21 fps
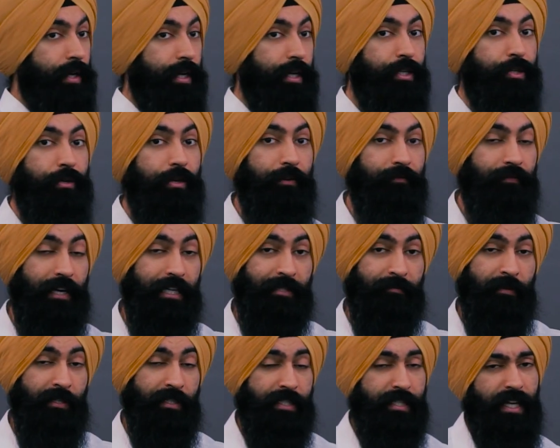went into
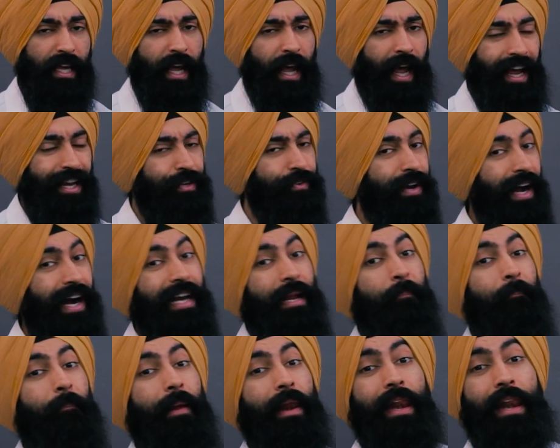investments, and you got a
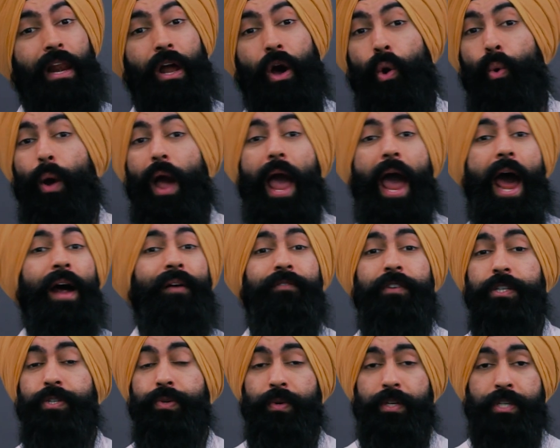below average